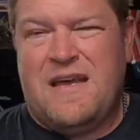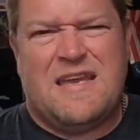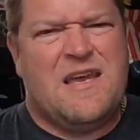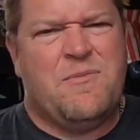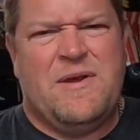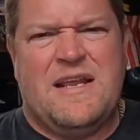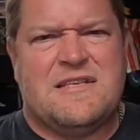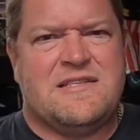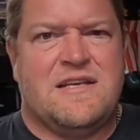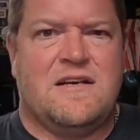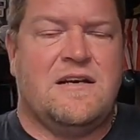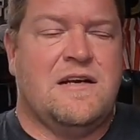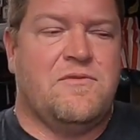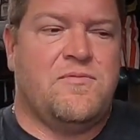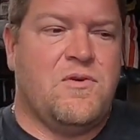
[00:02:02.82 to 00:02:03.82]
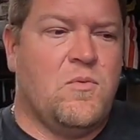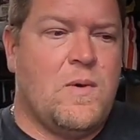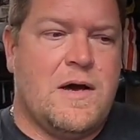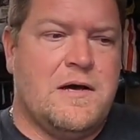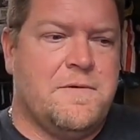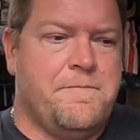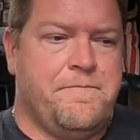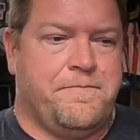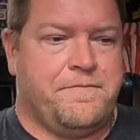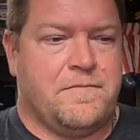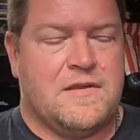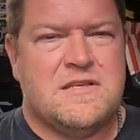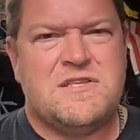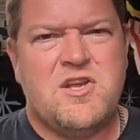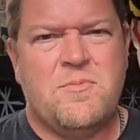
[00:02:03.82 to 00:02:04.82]
Again, we had to sit on it for a while.
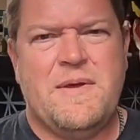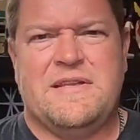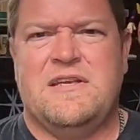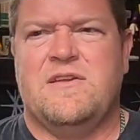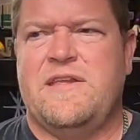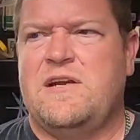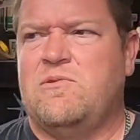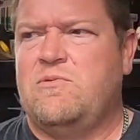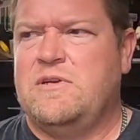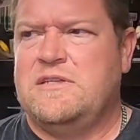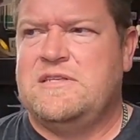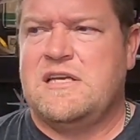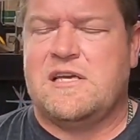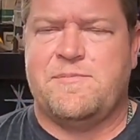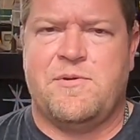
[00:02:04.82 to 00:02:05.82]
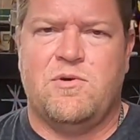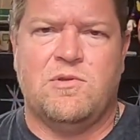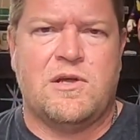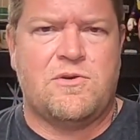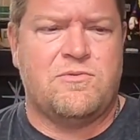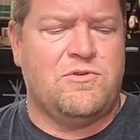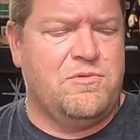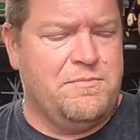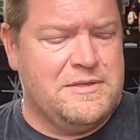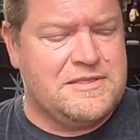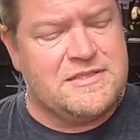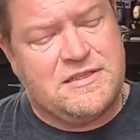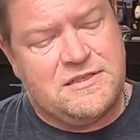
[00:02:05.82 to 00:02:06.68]
It's no big deal. They don't really take up a whole lot of room, but